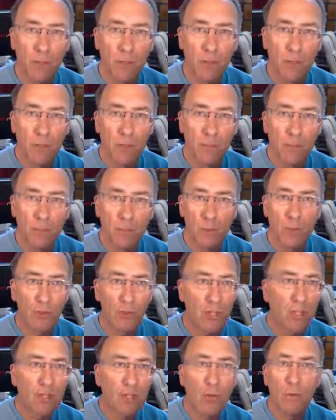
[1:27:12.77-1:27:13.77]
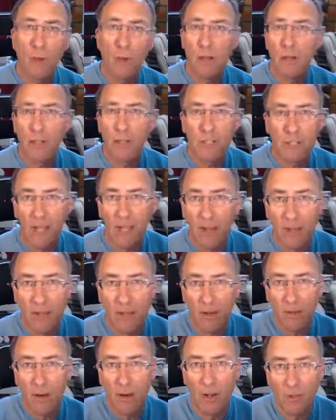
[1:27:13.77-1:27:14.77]
because they don't understand there
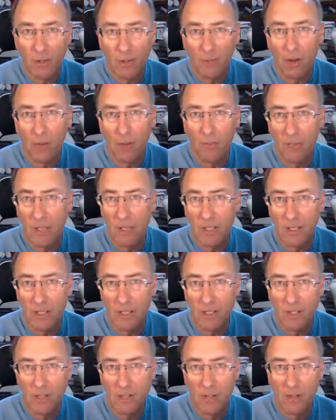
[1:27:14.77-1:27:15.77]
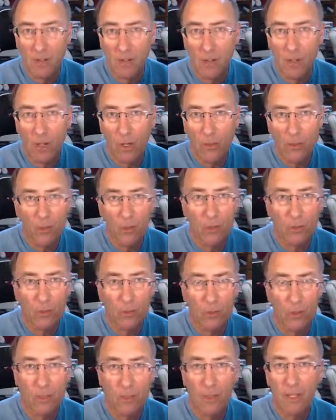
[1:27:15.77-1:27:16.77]
are underground bases where children
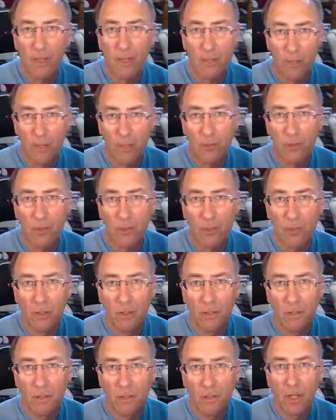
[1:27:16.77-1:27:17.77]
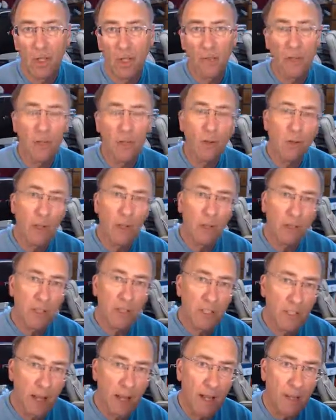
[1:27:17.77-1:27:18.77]
are being murdered. They don't
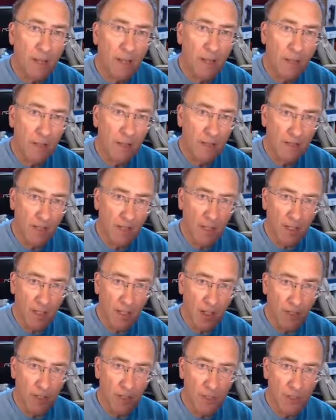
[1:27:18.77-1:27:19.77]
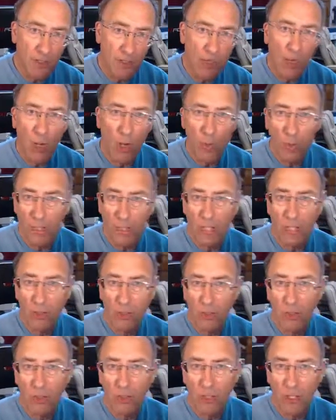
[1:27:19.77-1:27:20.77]
understand that their governments are only
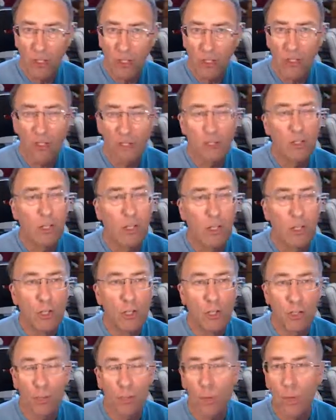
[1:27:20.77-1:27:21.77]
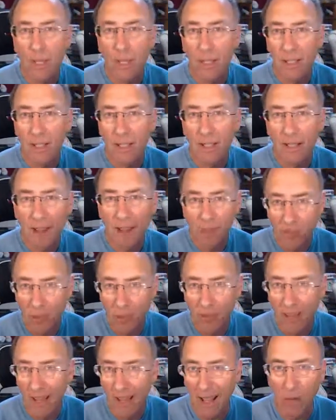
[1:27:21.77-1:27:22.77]
interested in squeezing
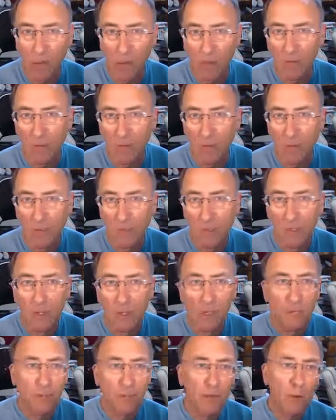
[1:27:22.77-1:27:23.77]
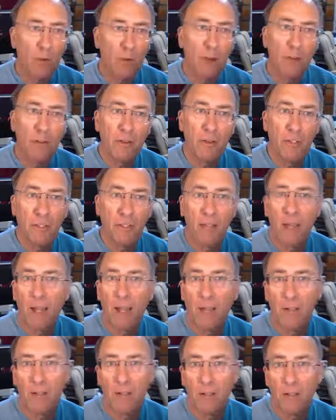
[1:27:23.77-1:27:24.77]
everything out of them. They don't
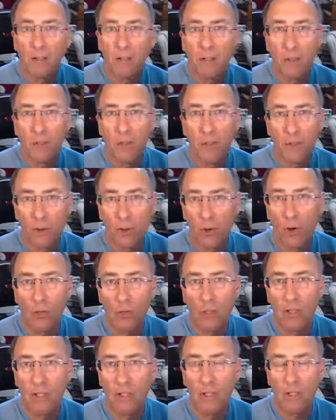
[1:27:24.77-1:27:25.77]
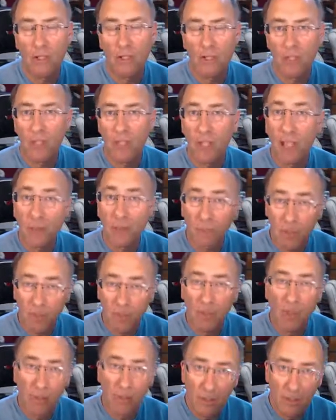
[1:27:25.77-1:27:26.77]
understand that the doctor is a
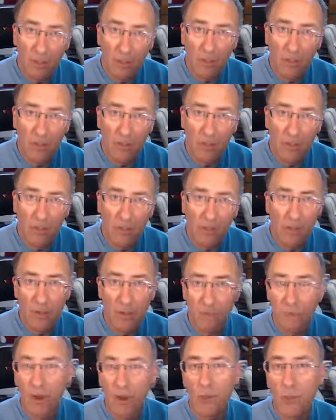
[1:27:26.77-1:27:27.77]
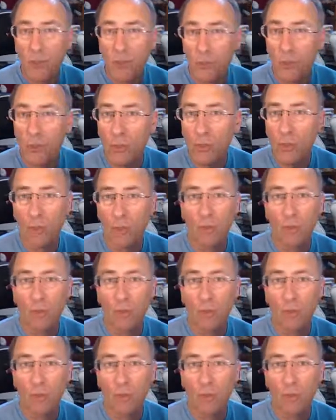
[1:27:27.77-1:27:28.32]
salesman for the pharmaceutical